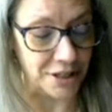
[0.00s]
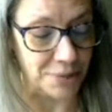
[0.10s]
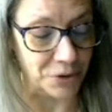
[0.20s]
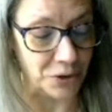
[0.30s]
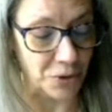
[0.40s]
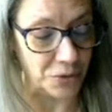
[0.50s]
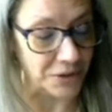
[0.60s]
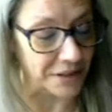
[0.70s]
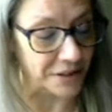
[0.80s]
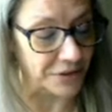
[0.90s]
Keep your
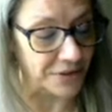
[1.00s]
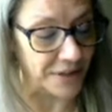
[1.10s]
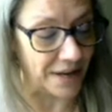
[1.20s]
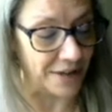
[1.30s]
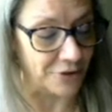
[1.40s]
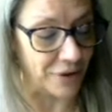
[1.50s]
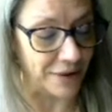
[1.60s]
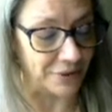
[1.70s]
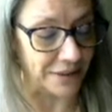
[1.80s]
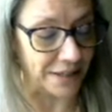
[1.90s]
goals in clear sight and
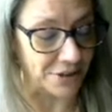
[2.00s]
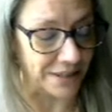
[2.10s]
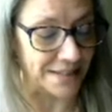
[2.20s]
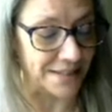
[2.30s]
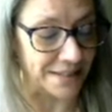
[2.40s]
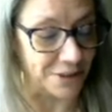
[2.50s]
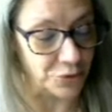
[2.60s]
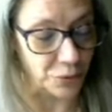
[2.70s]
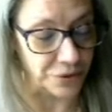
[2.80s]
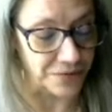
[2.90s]
drive relentlessly
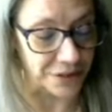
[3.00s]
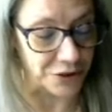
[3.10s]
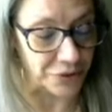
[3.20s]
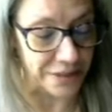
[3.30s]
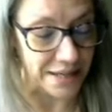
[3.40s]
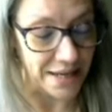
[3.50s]
toward victory.